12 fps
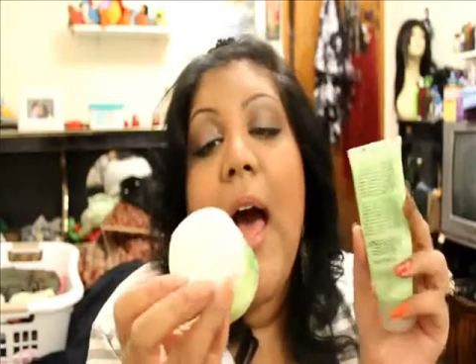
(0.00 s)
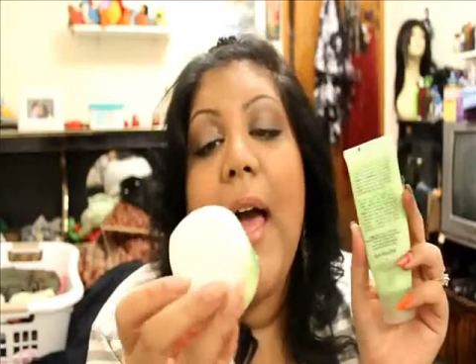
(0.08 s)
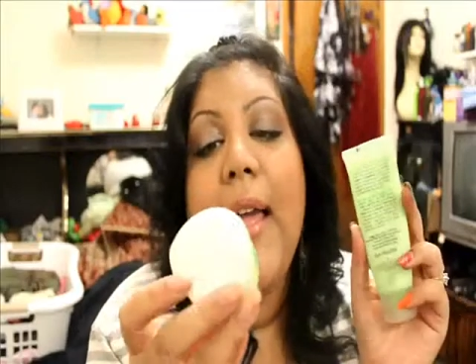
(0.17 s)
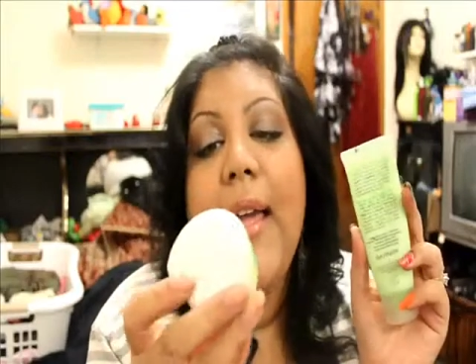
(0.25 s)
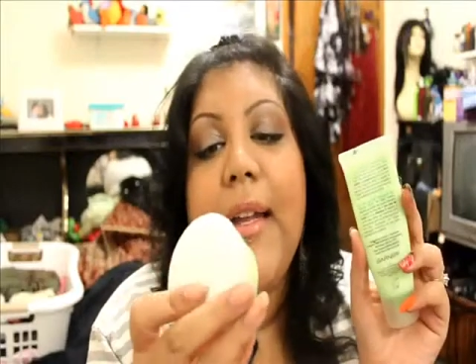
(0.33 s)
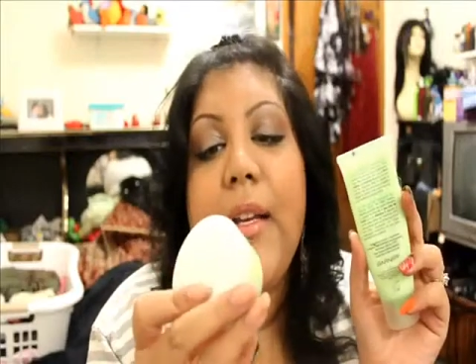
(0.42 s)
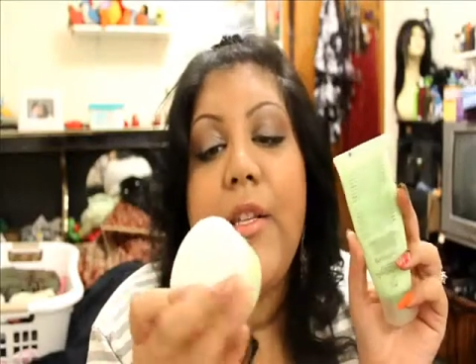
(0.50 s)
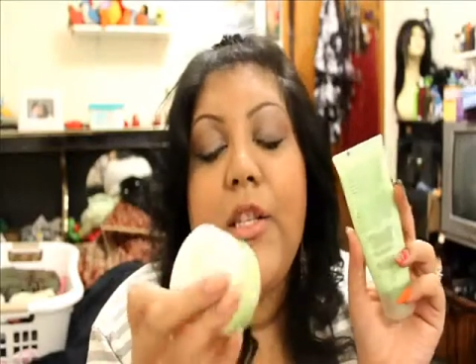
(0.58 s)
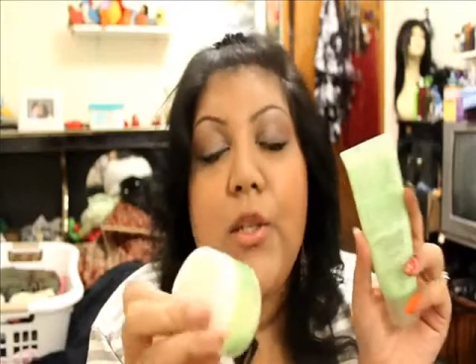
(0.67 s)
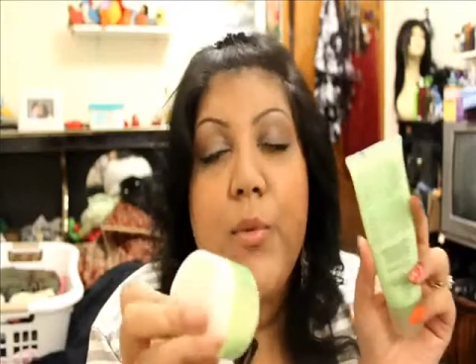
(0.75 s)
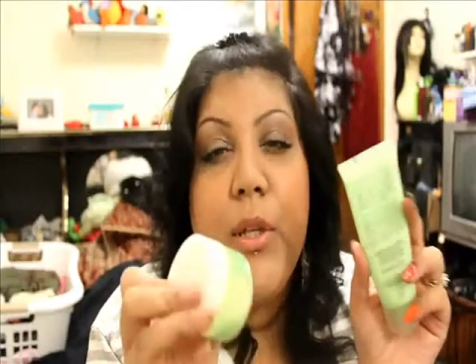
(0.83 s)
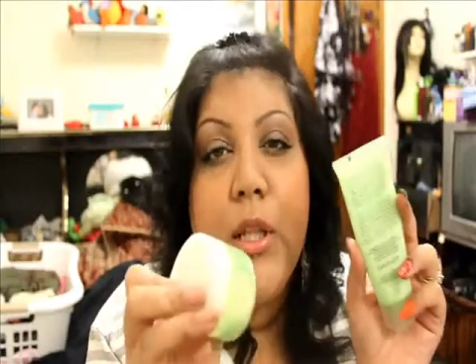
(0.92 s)
I get a
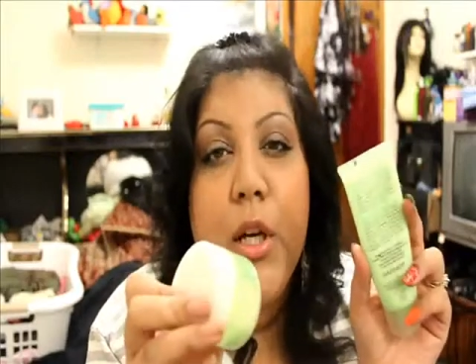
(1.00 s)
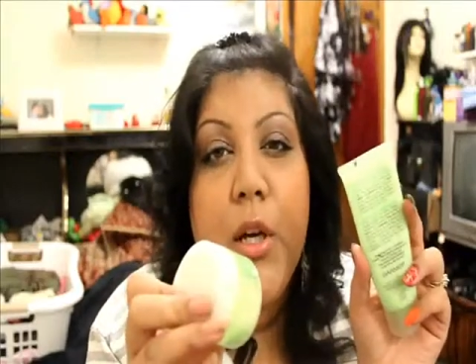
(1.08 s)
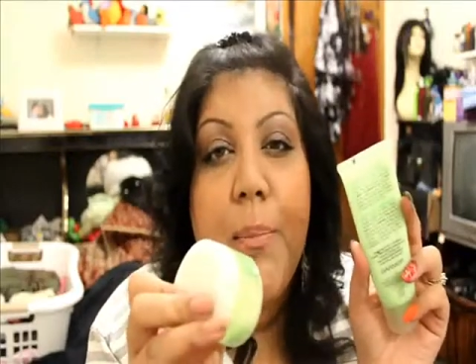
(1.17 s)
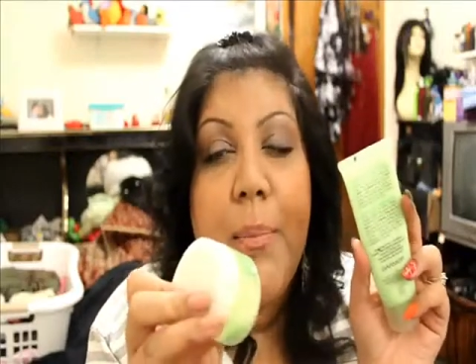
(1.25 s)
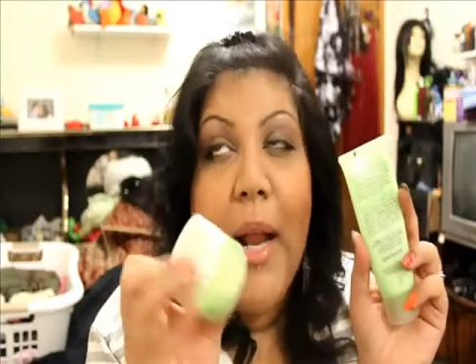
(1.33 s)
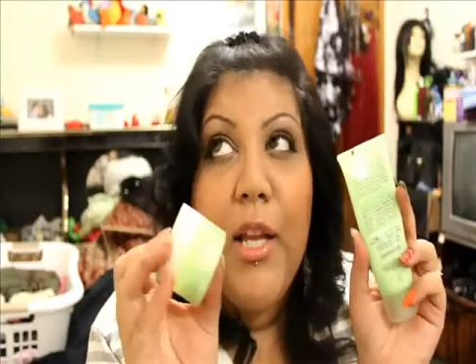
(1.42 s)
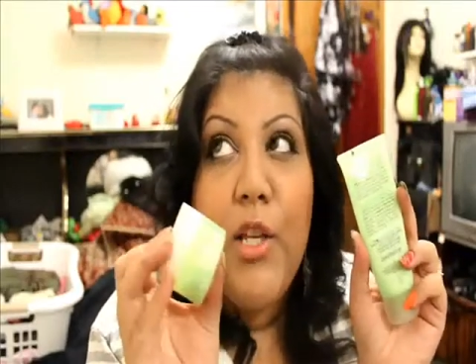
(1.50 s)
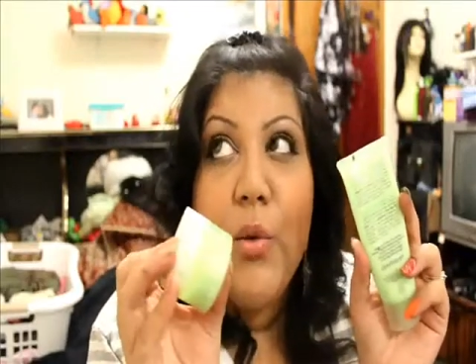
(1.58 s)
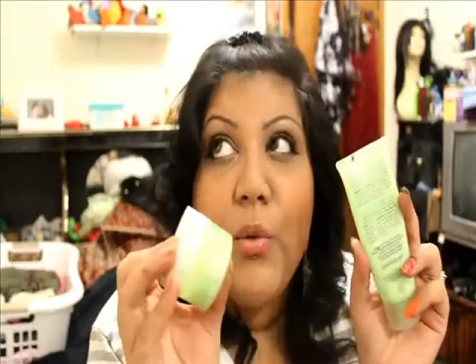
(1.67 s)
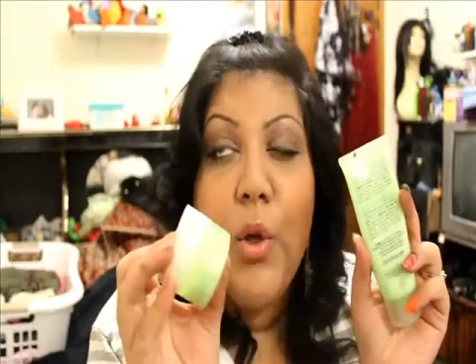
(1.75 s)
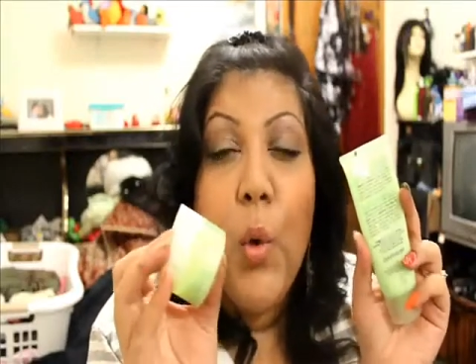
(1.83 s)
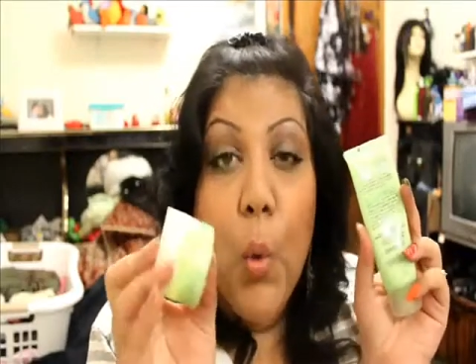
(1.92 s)
dewy look, but I
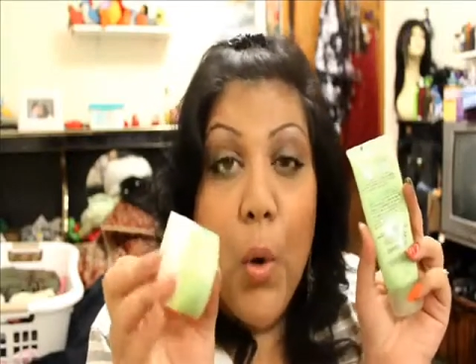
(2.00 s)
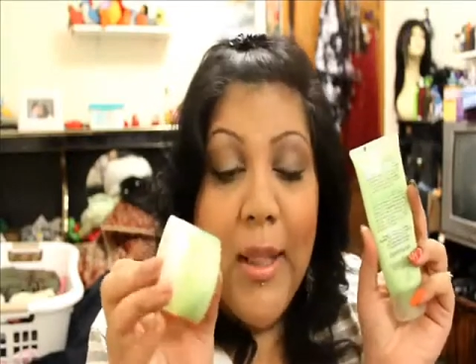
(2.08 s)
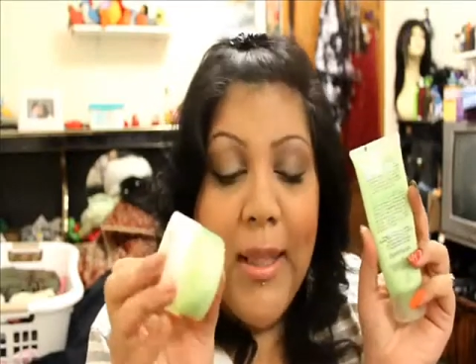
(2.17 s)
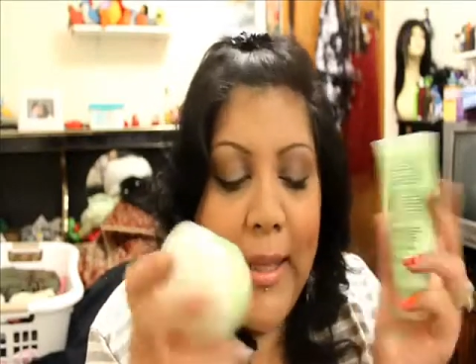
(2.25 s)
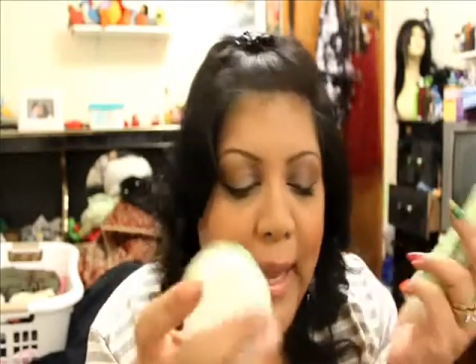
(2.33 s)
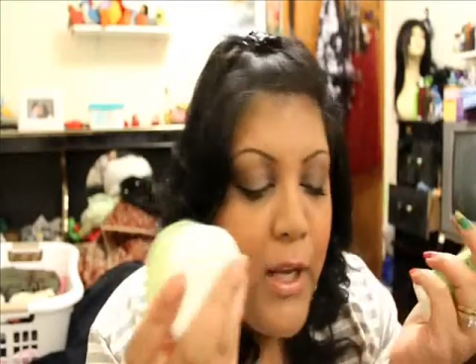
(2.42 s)
don't look oily,